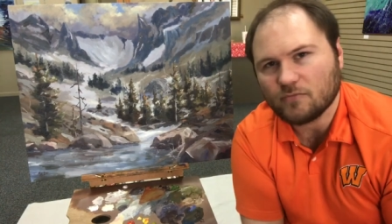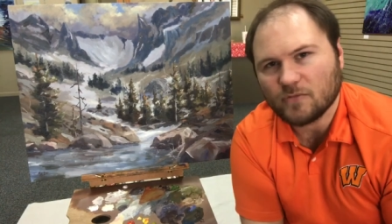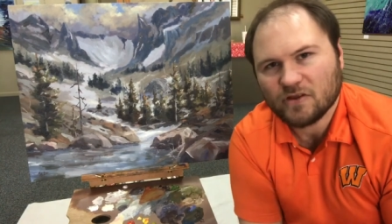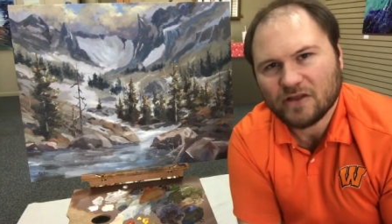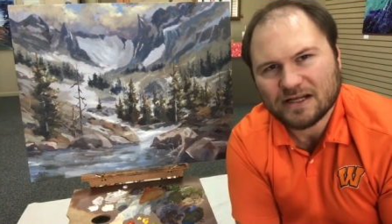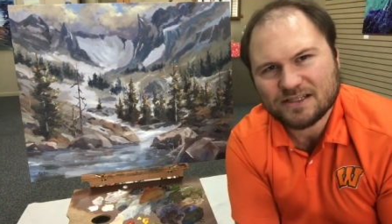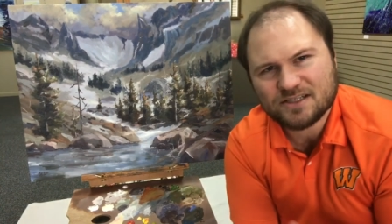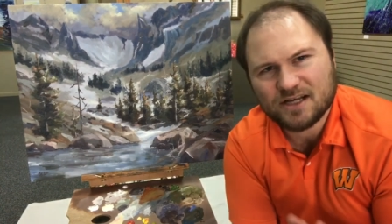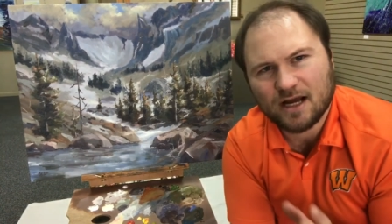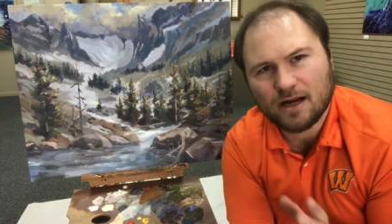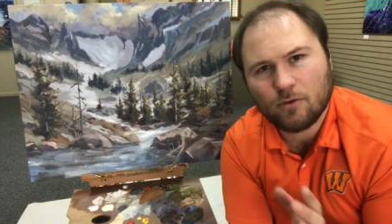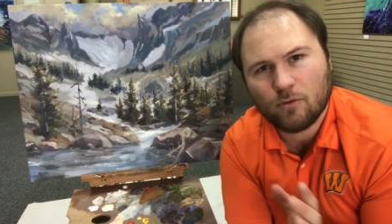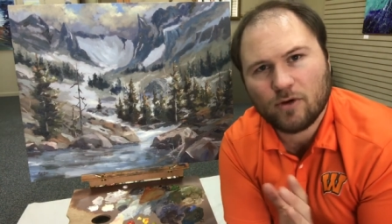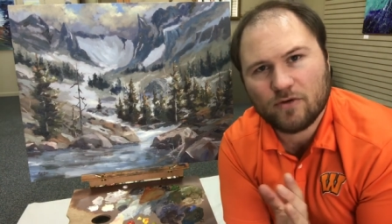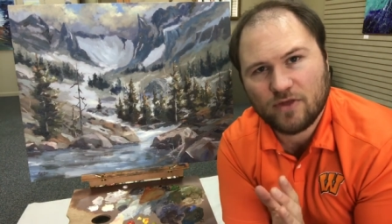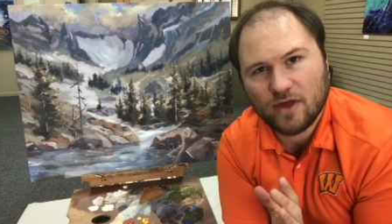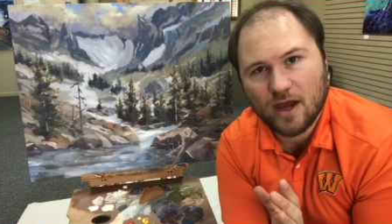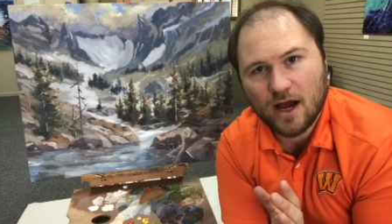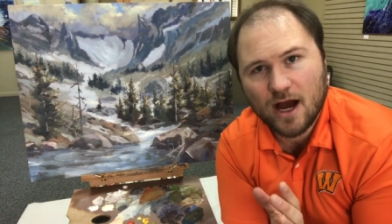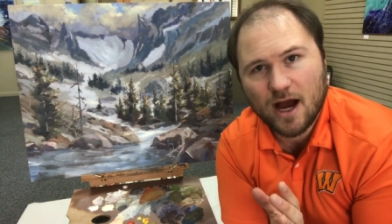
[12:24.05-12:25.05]
that's kind of where
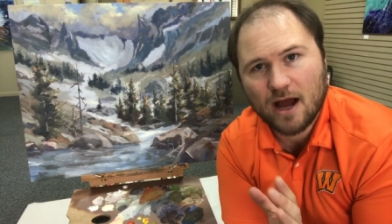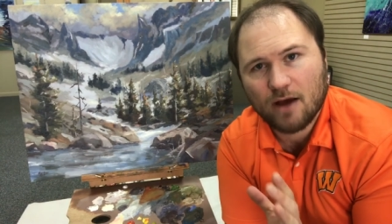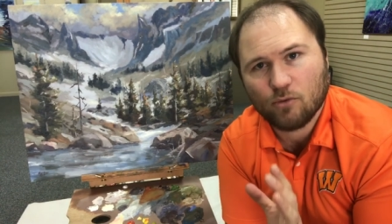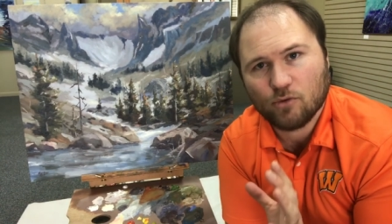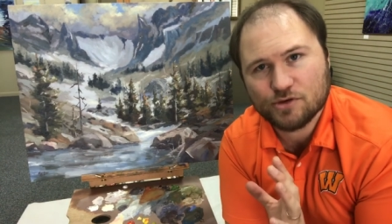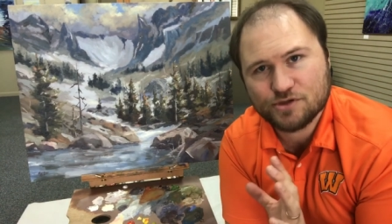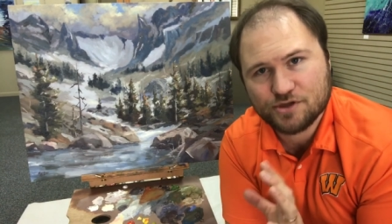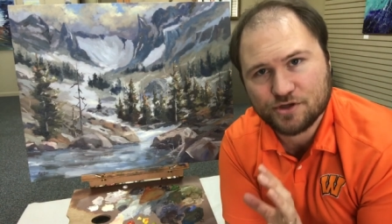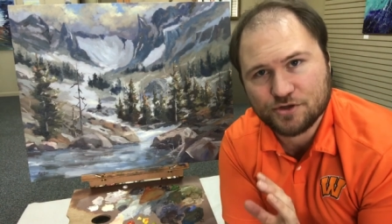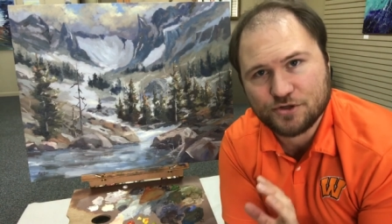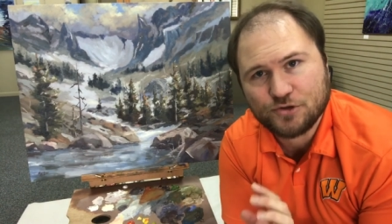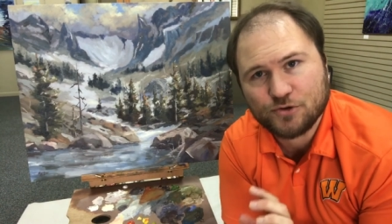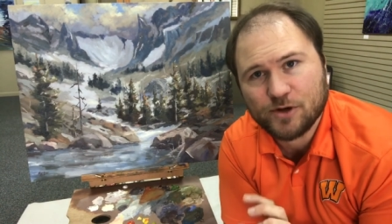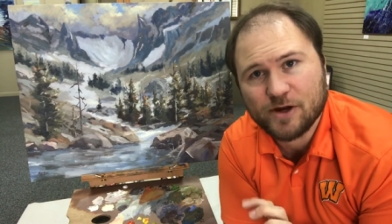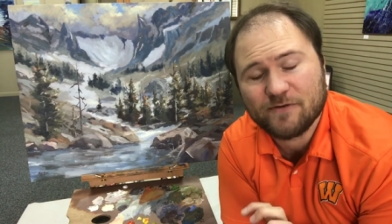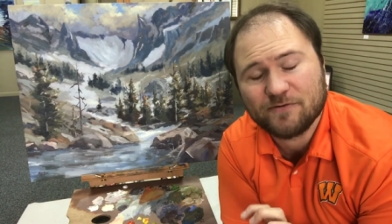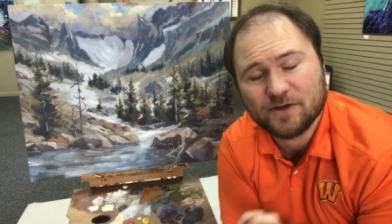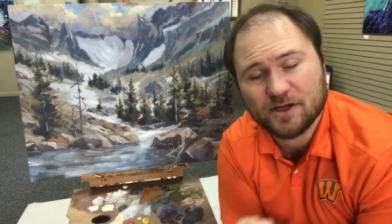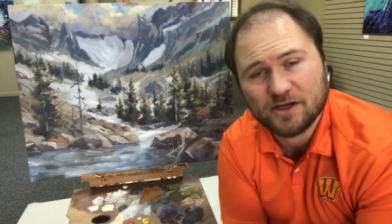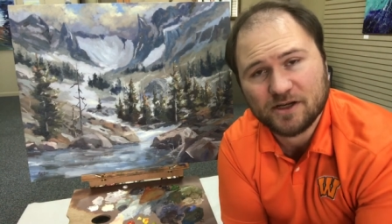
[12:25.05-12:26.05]
the eye wants to
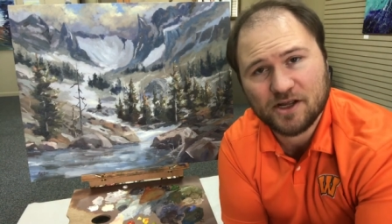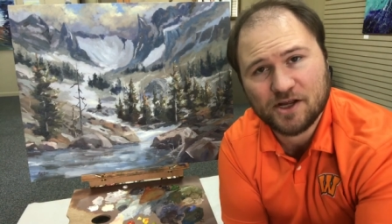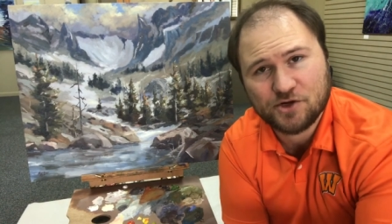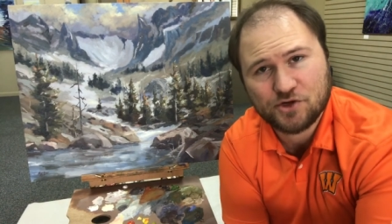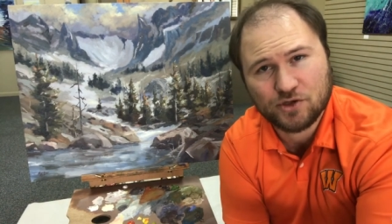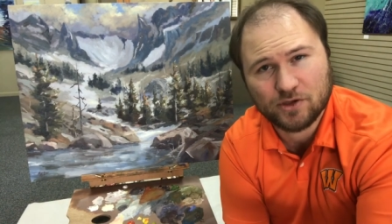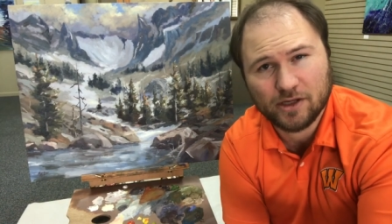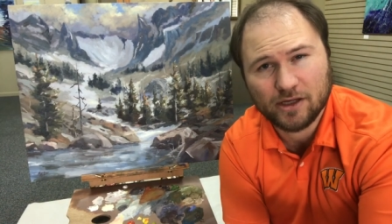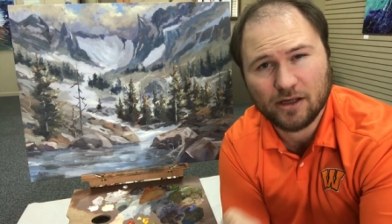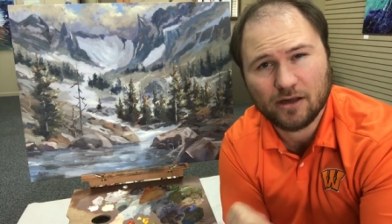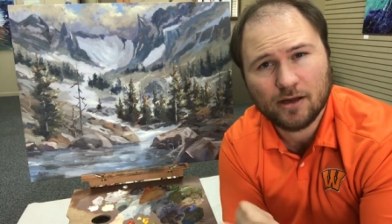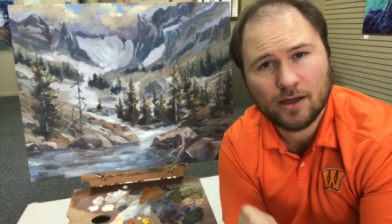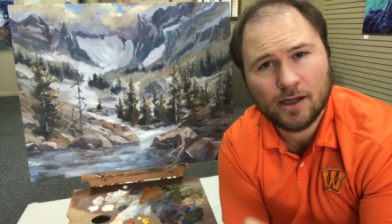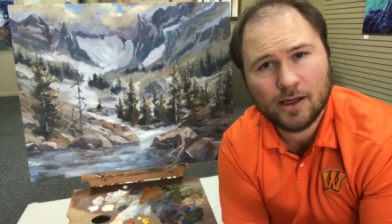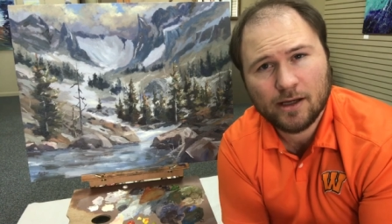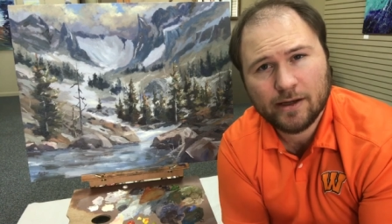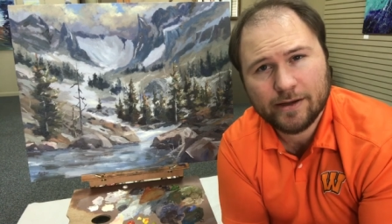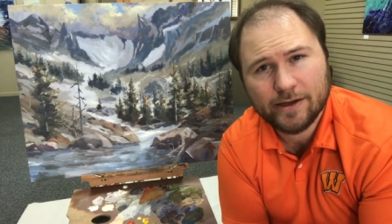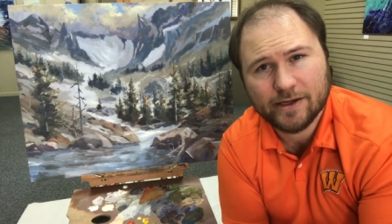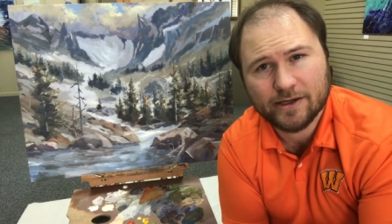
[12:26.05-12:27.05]
drift initially
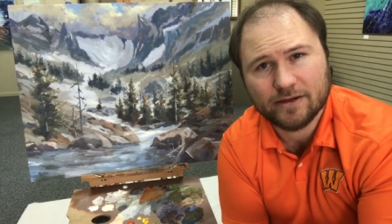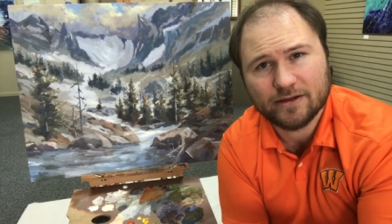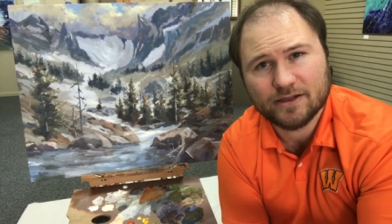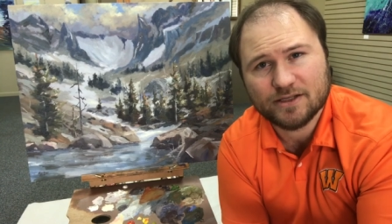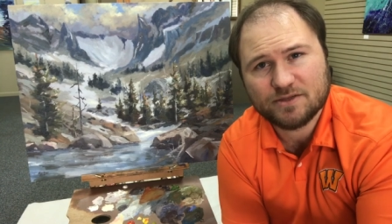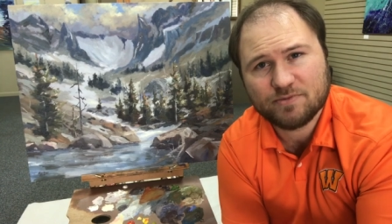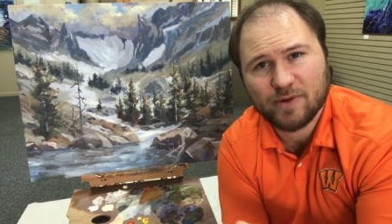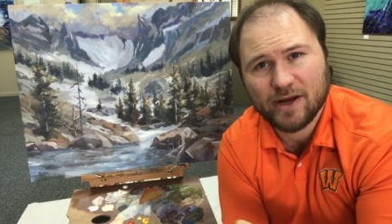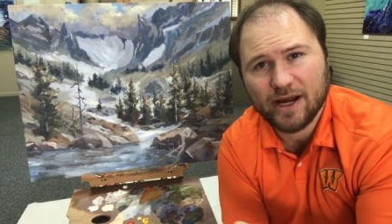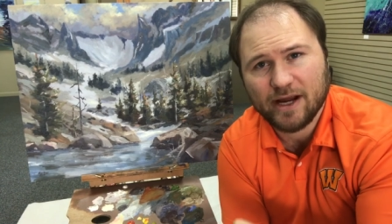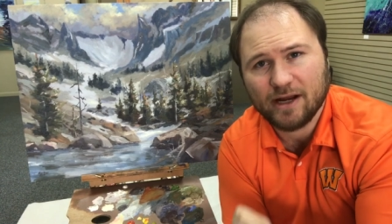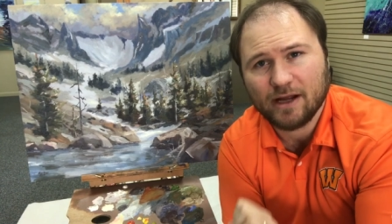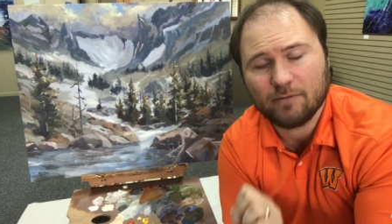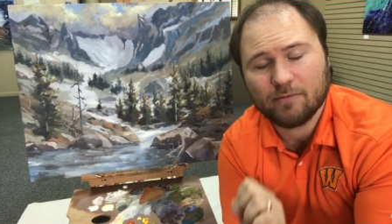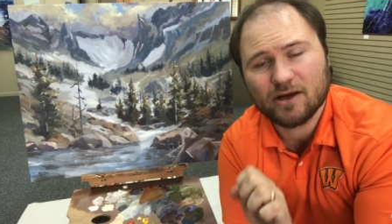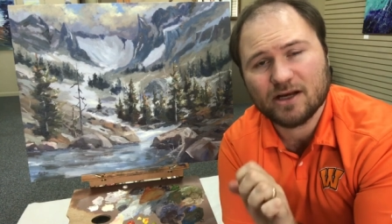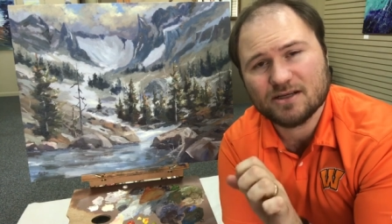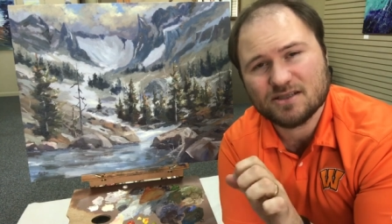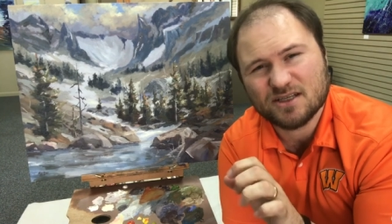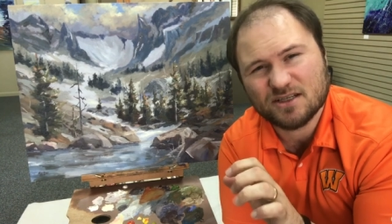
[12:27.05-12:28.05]
into this painting
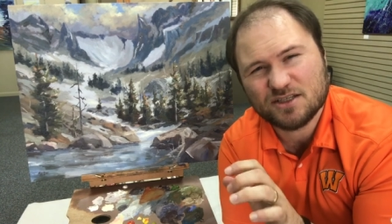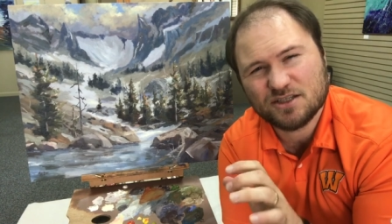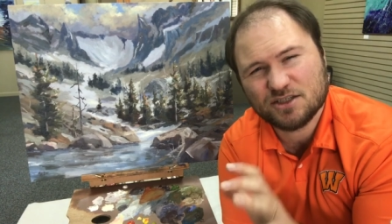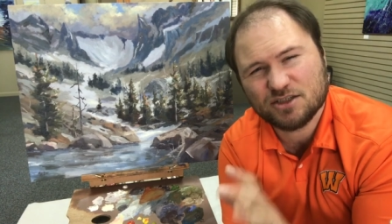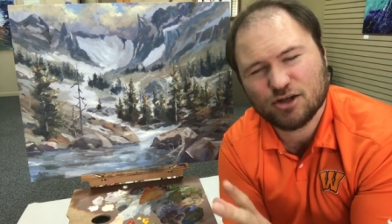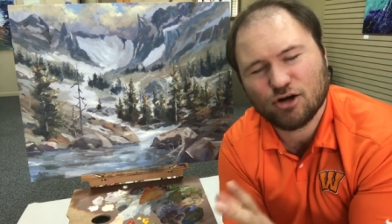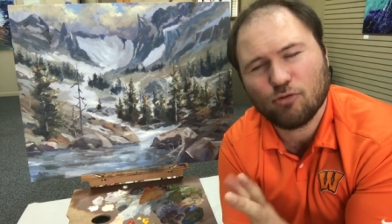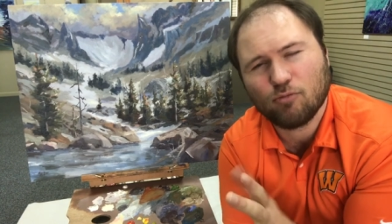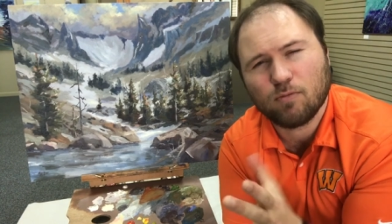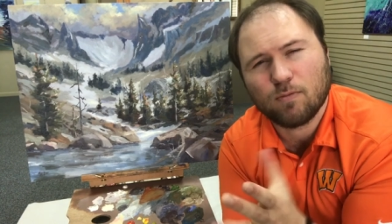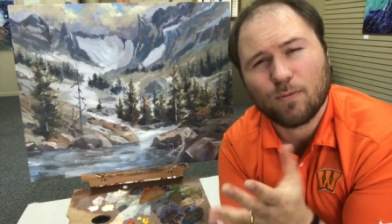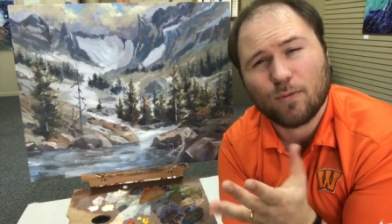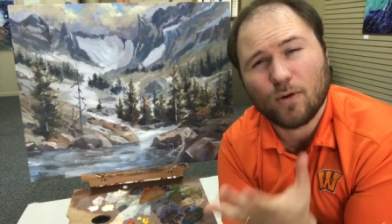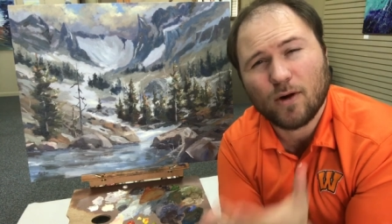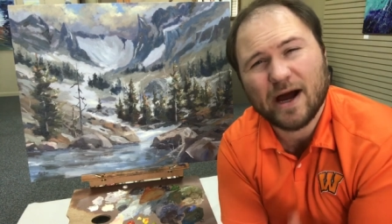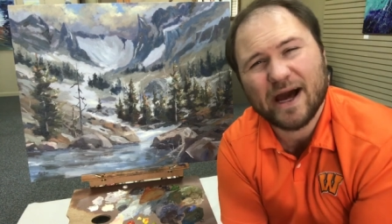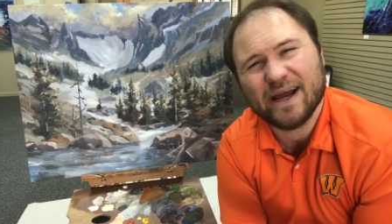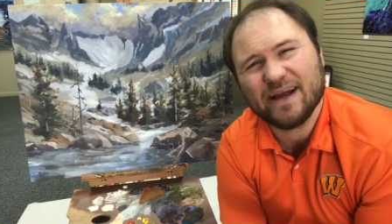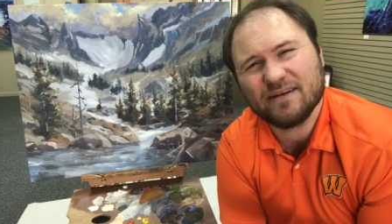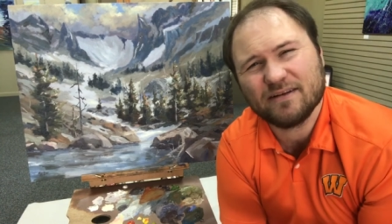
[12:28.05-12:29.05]
because it's so
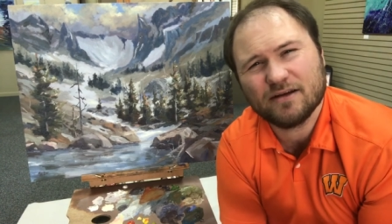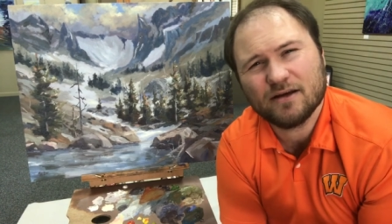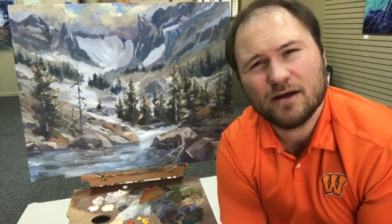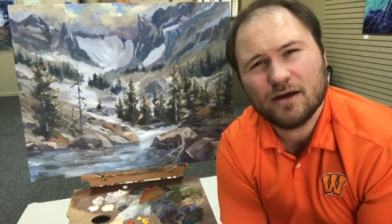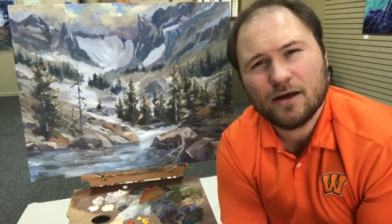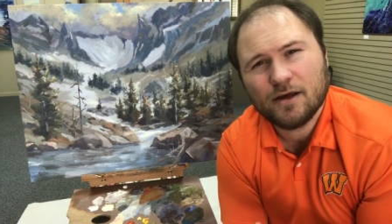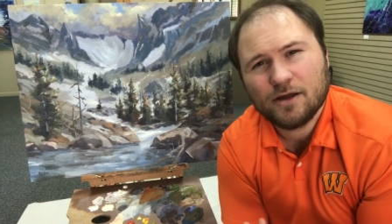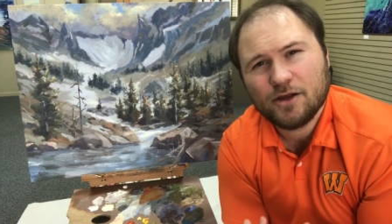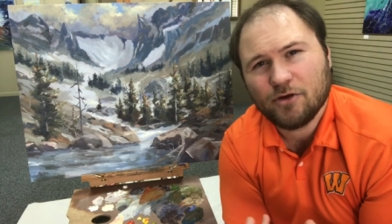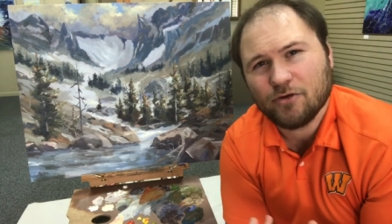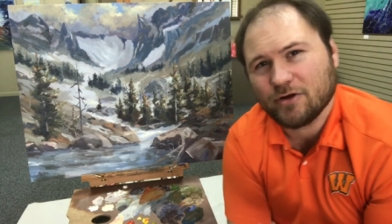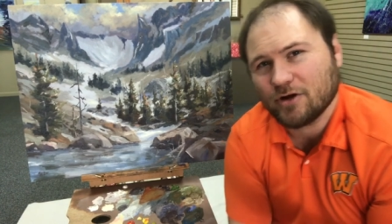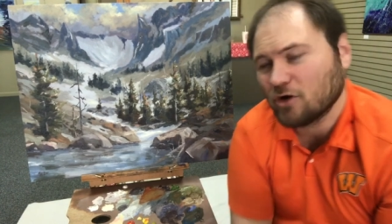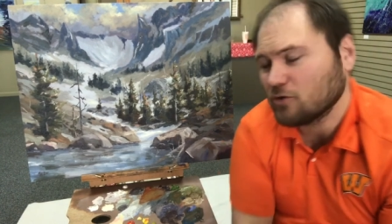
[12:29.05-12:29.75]
bright. You can